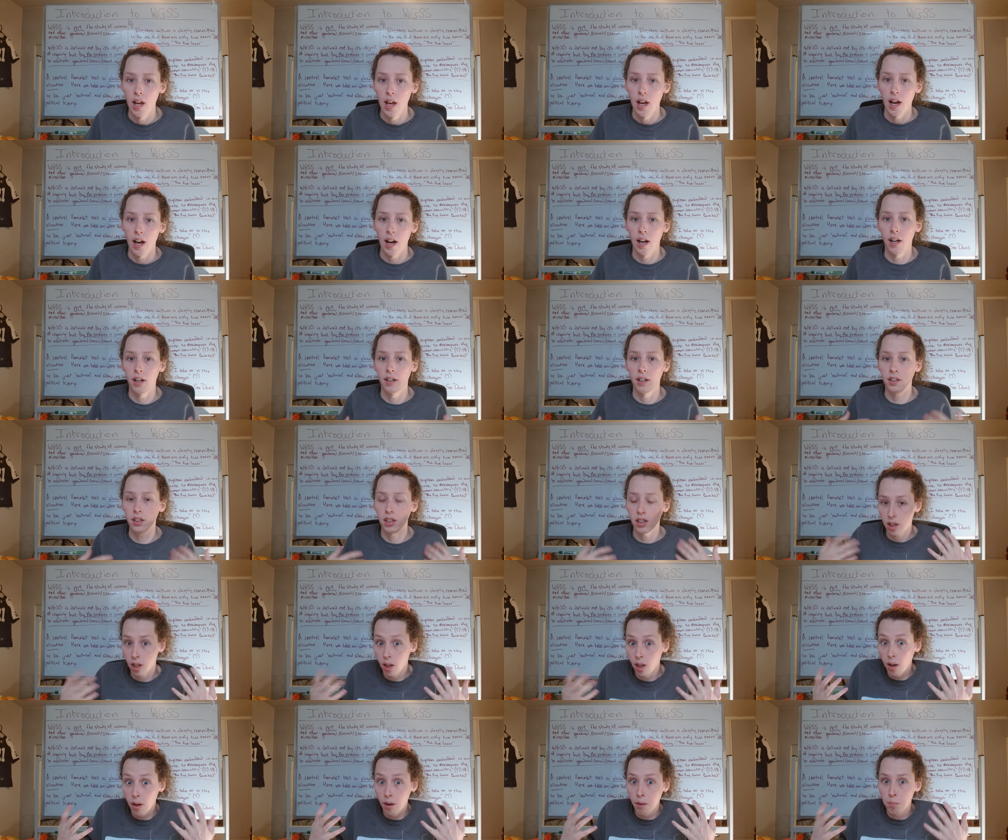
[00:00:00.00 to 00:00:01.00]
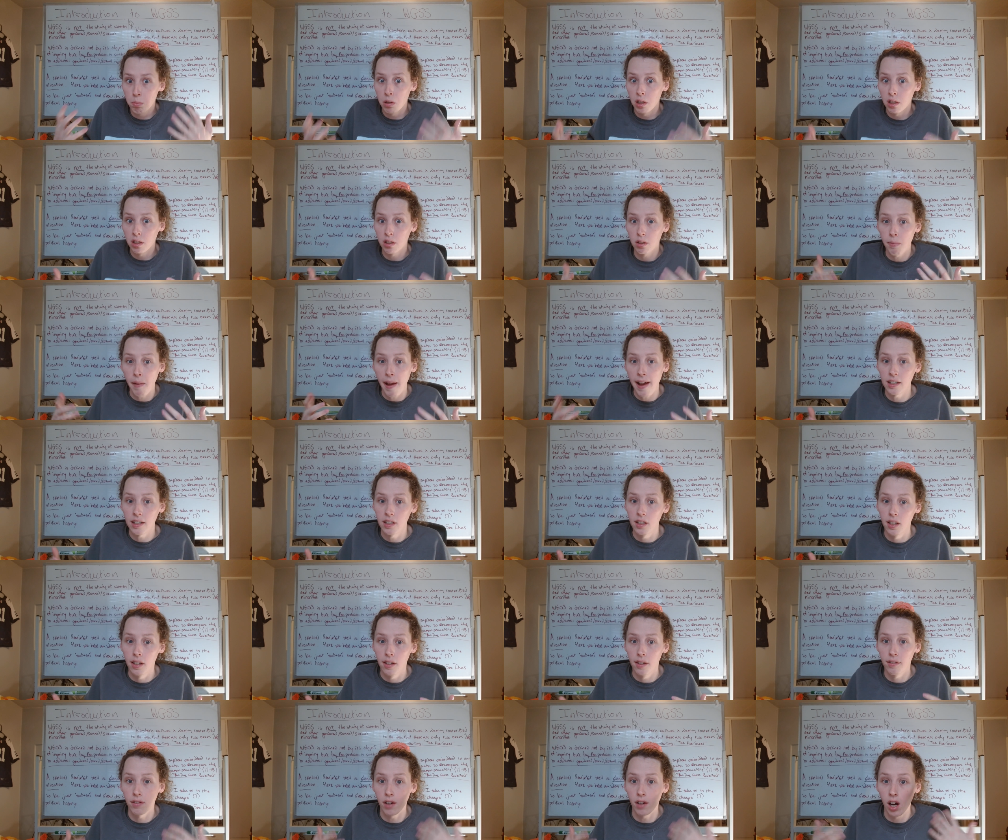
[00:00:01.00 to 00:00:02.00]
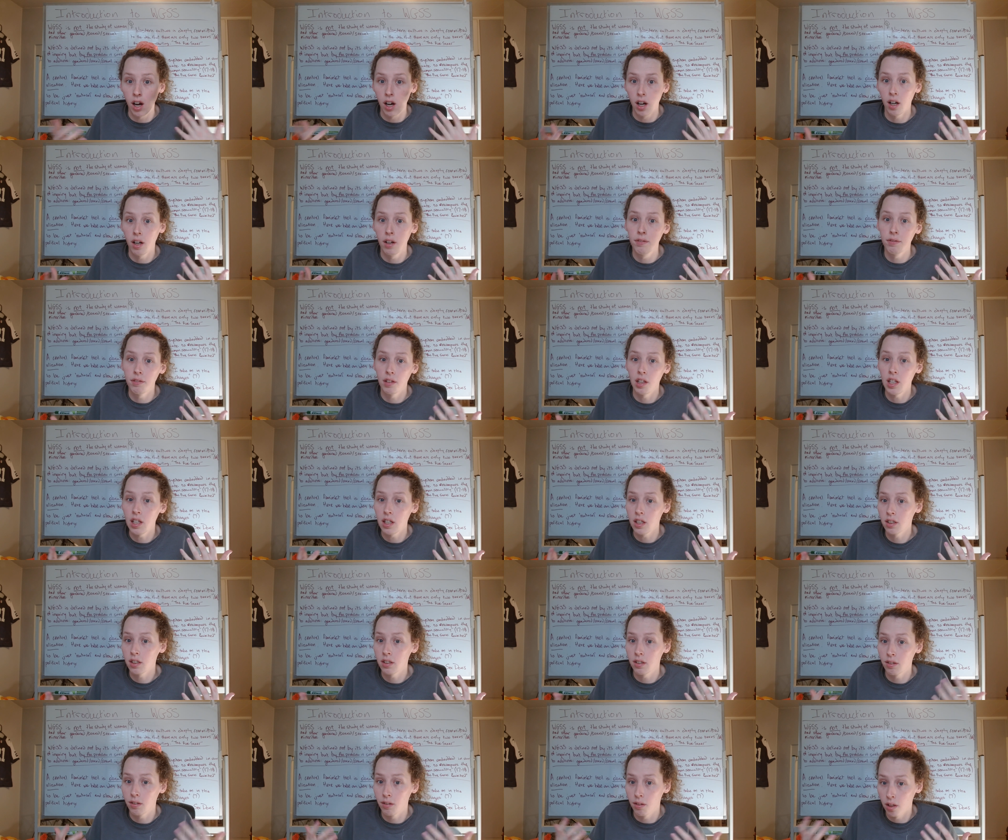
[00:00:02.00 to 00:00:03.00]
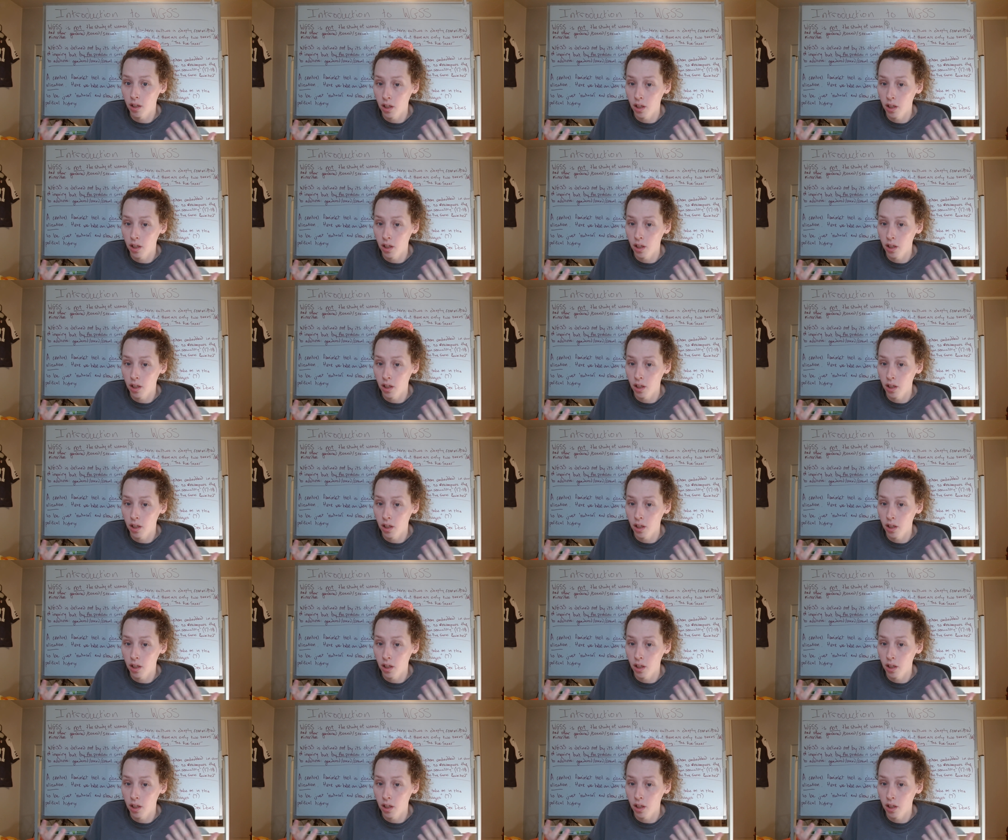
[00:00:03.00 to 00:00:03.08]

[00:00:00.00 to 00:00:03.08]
the perspective of these,